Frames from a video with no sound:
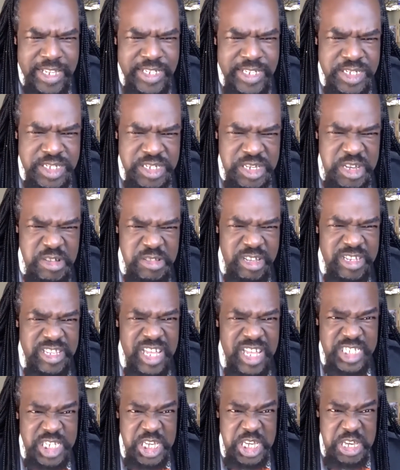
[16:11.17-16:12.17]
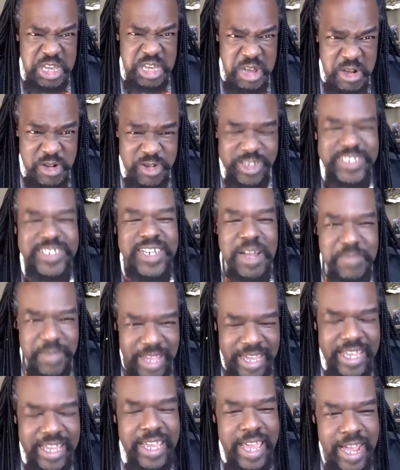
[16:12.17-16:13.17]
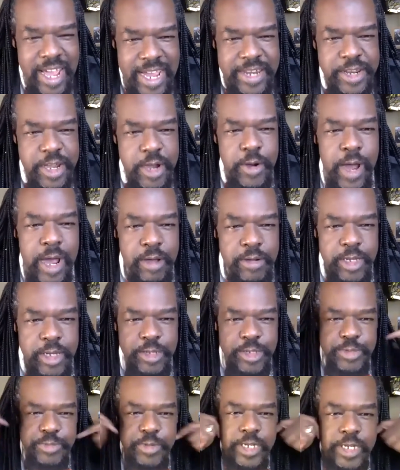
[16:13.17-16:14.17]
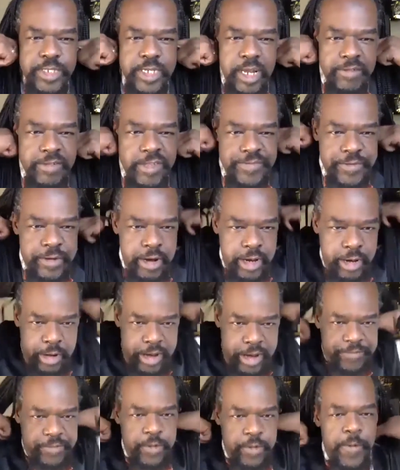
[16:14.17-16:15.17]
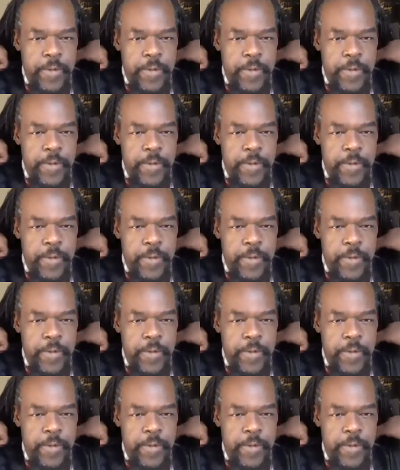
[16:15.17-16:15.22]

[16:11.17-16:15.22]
That's huge. And I'm like, yeah, I know how huge it was. And I was very grateful.